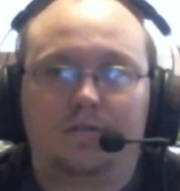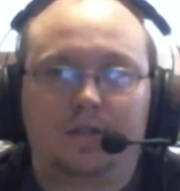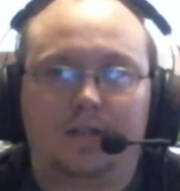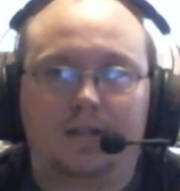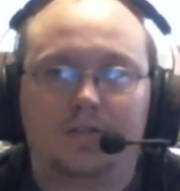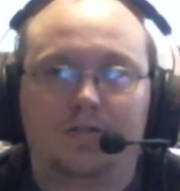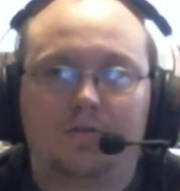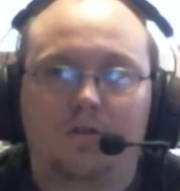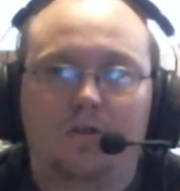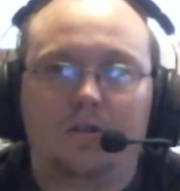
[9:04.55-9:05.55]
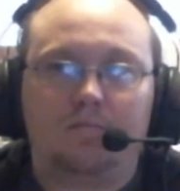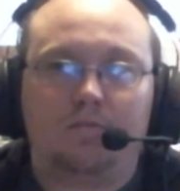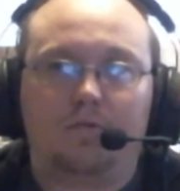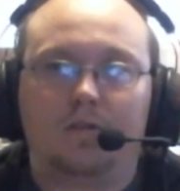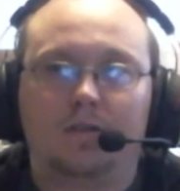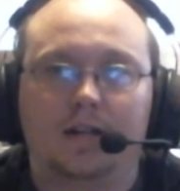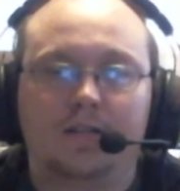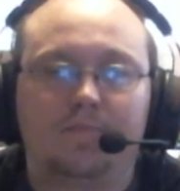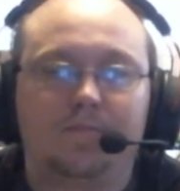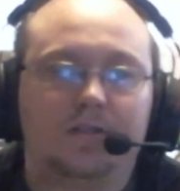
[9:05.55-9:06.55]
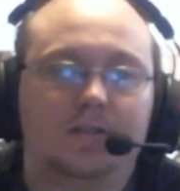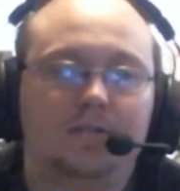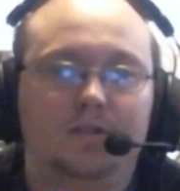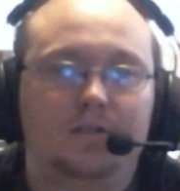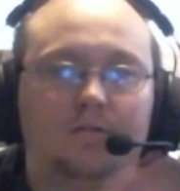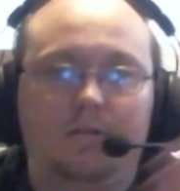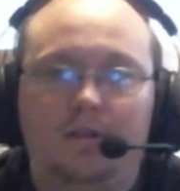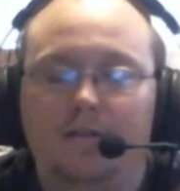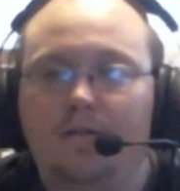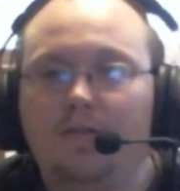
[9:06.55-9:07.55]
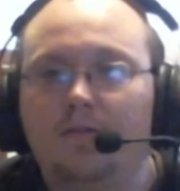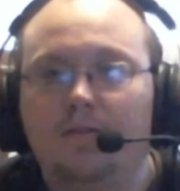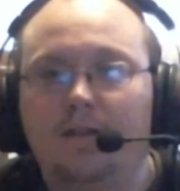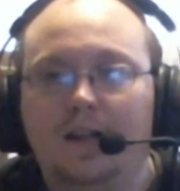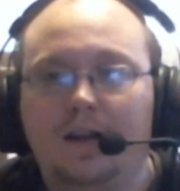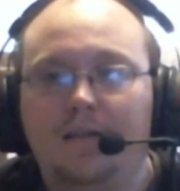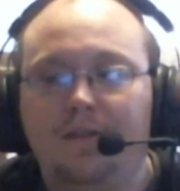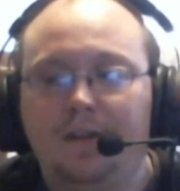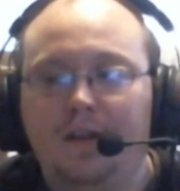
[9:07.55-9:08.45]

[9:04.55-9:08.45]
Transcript: Like, these are all important aspects that we deal with all throughout life.